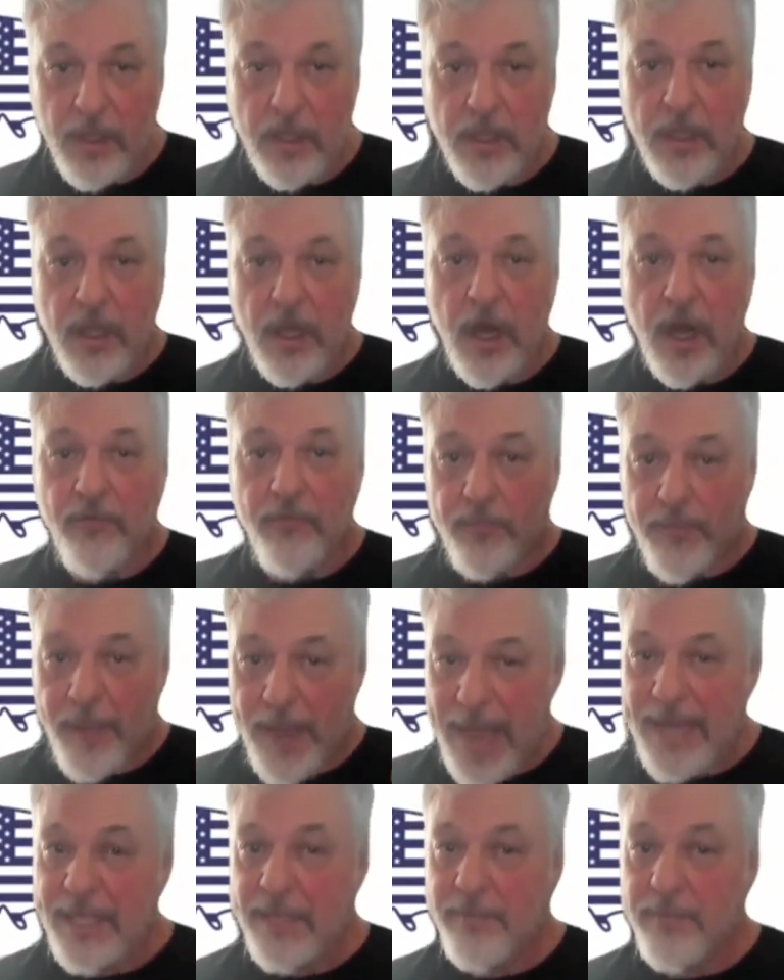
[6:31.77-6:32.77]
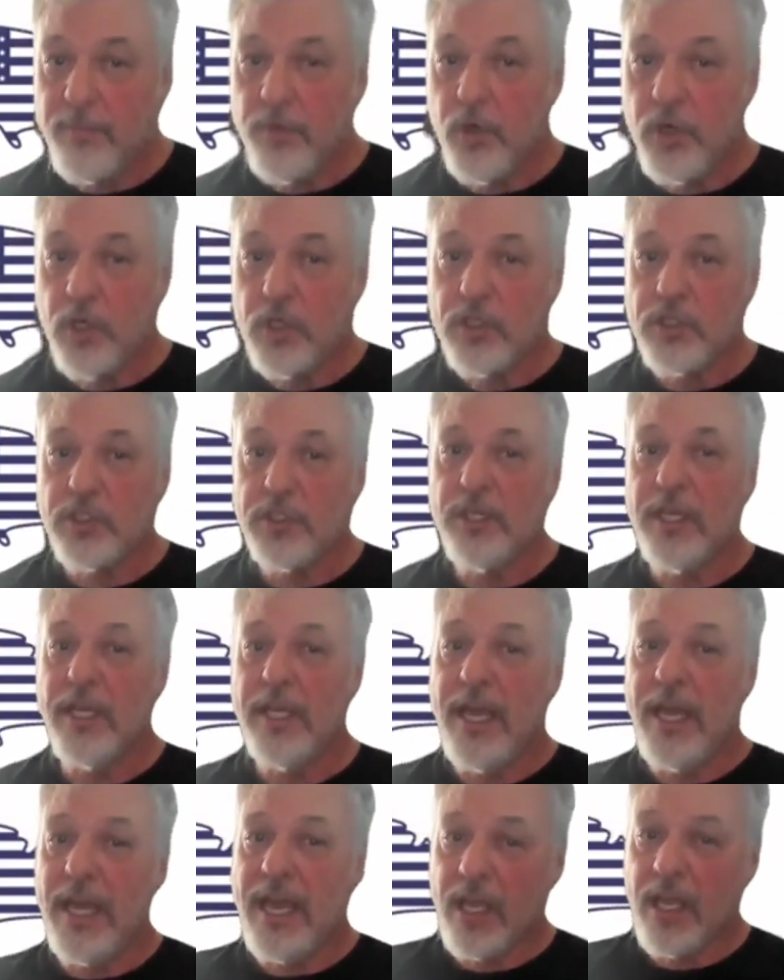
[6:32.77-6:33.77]
of banning books
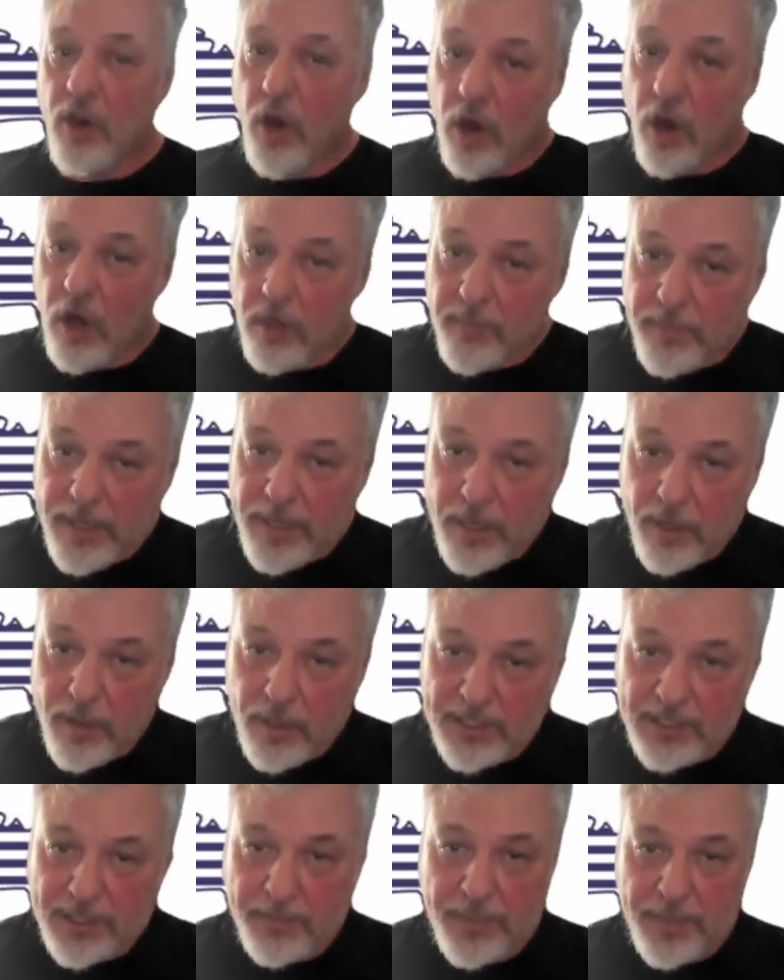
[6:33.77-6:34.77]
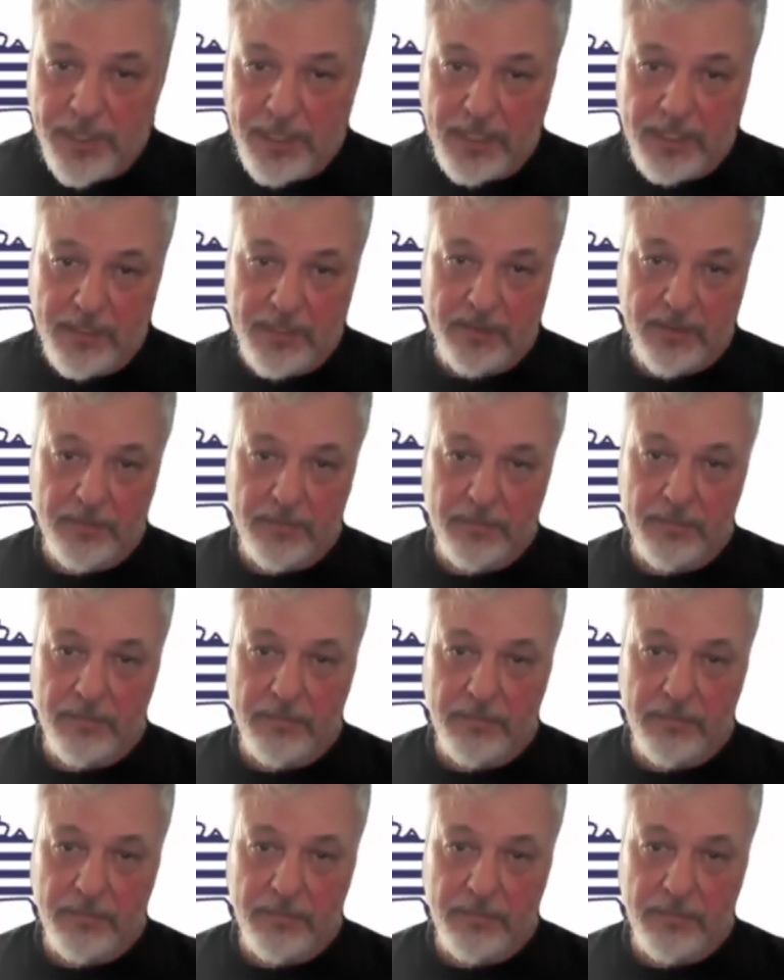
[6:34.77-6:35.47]
and called parents bigots.